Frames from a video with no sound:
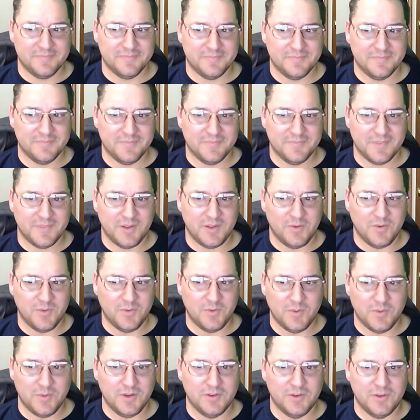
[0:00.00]
I don't know what
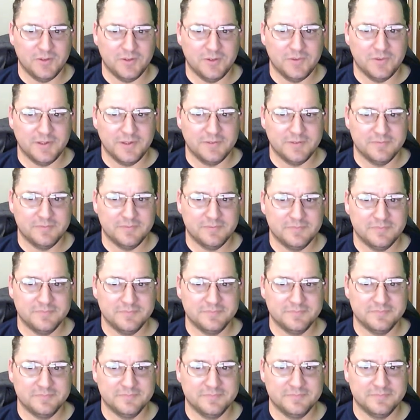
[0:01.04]
you're doing.
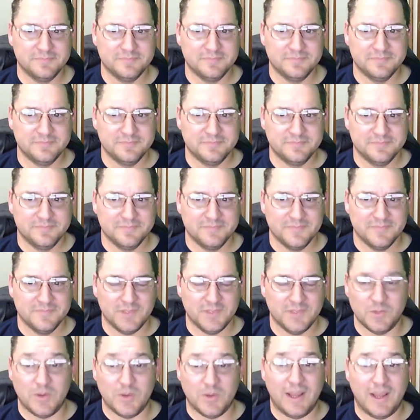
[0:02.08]
Are you
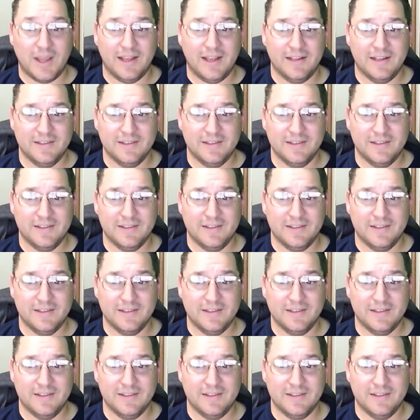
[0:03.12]
hiding?